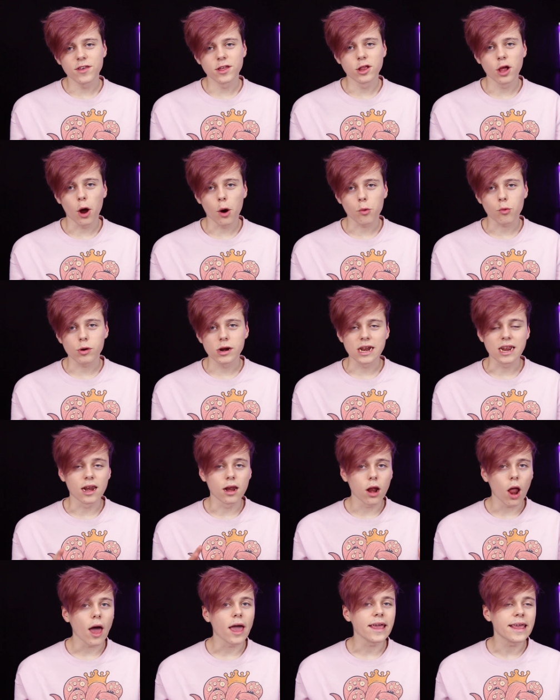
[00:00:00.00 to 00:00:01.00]
if you don't really
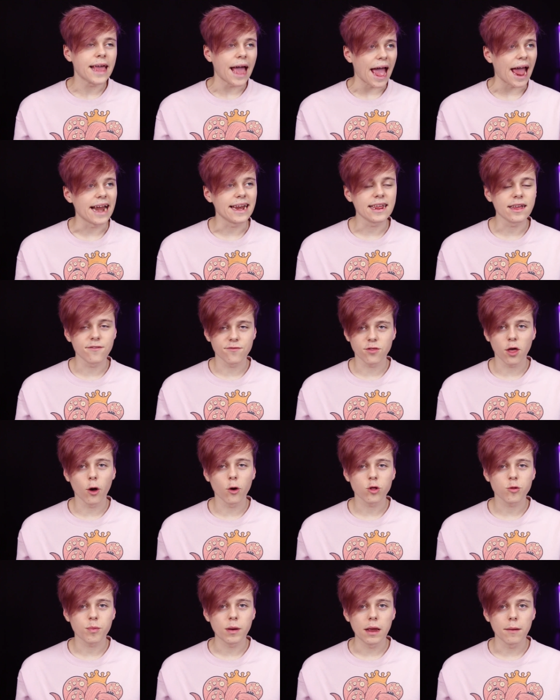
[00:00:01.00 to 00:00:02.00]
like any of
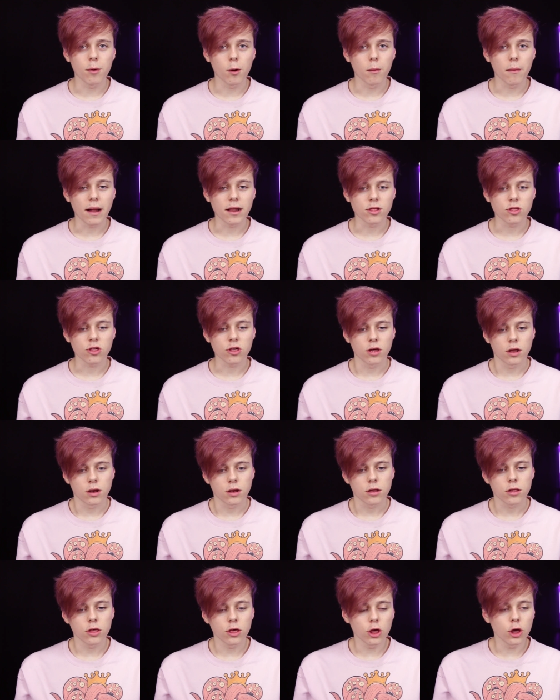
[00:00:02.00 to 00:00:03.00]
those people
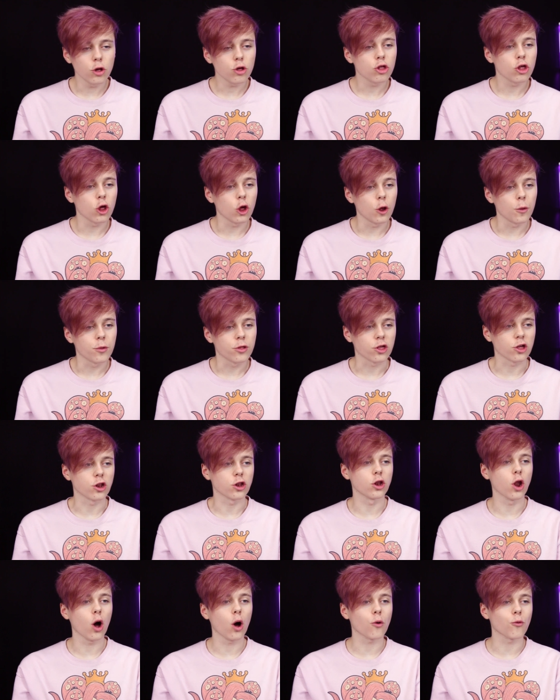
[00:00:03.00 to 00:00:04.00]
mentioned, YouTube
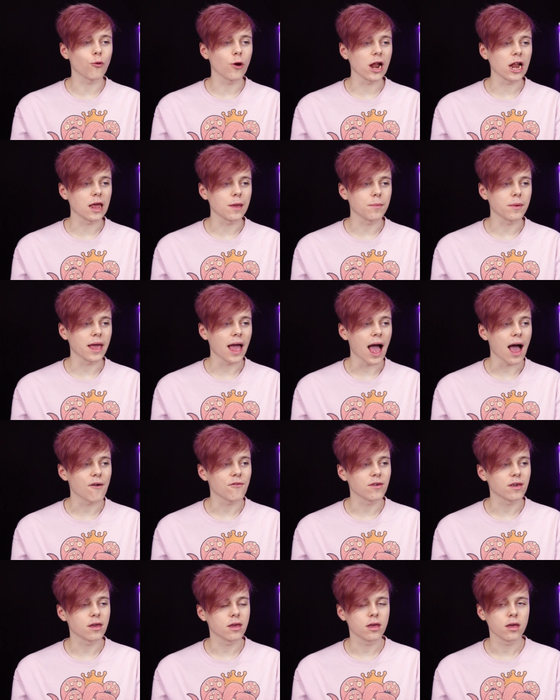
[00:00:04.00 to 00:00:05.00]
should not really be
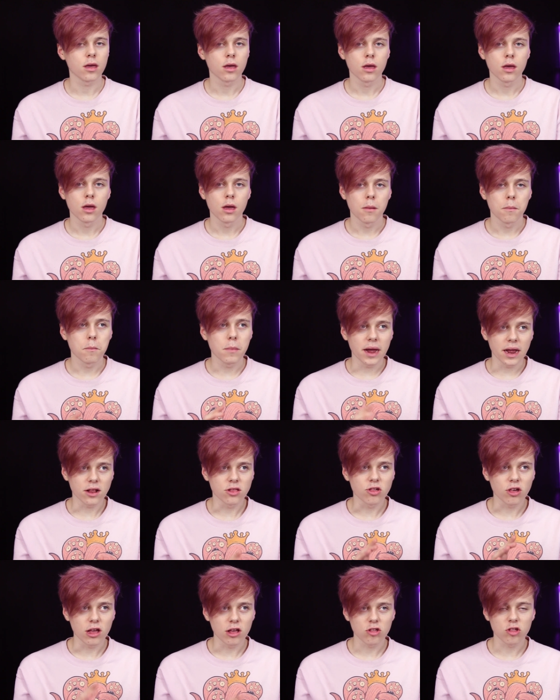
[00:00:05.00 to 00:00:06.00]
having
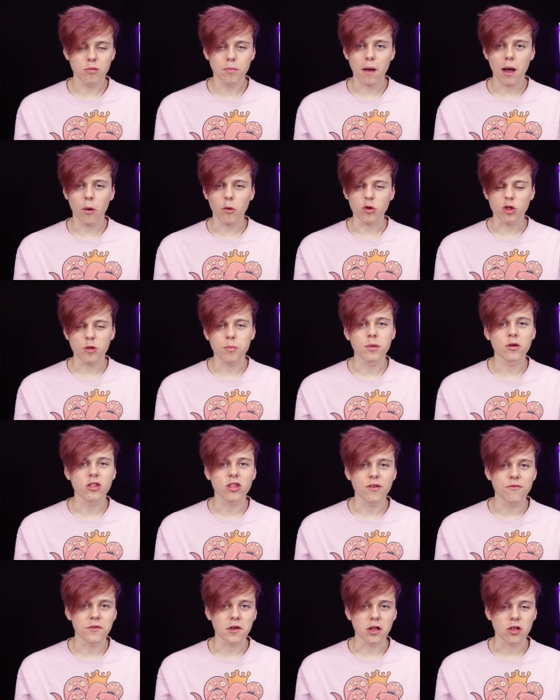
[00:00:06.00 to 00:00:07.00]
meetings about
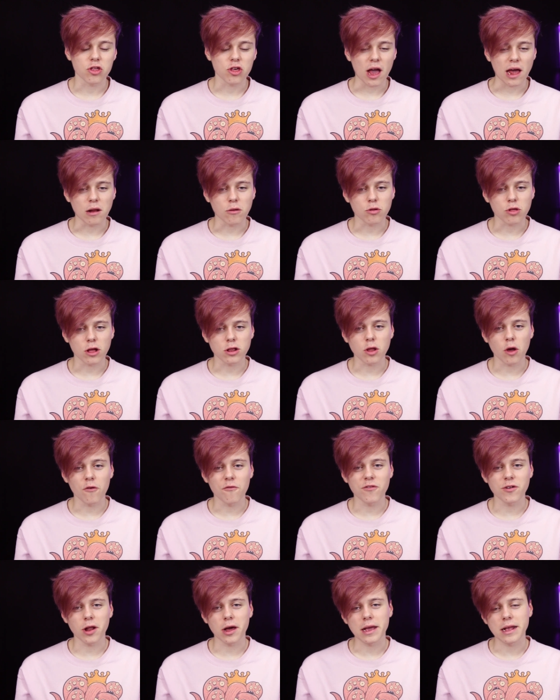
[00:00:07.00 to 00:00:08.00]
specific channels. I
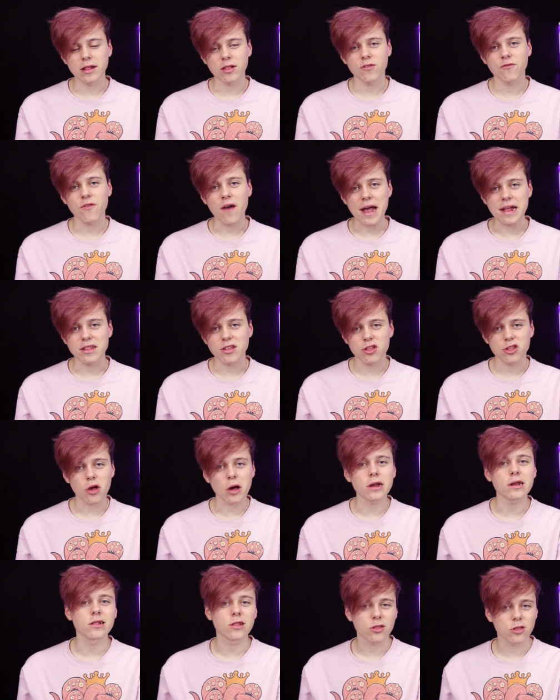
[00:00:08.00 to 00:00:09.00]
don't feel like it's fair to
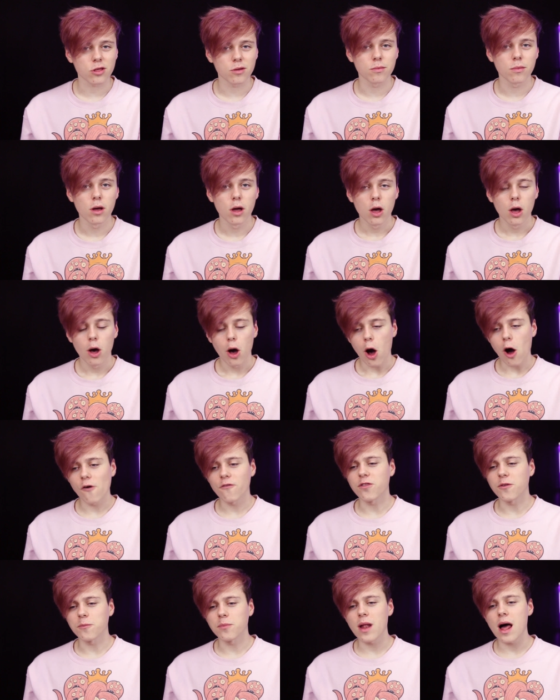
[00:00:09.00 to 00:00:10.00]
silence them
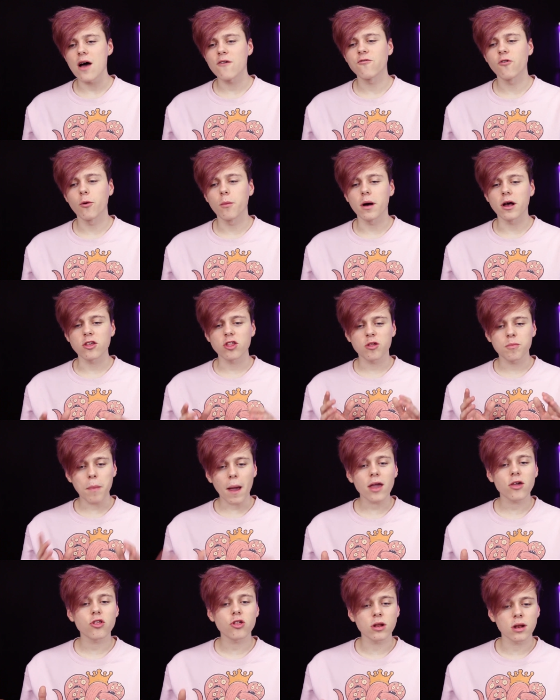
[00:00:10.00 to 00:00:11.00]
off the platform,
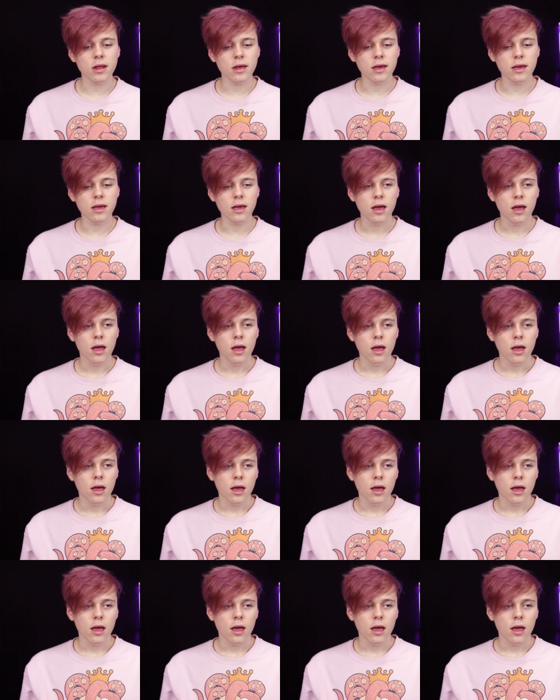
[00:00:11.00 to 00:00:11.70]
especially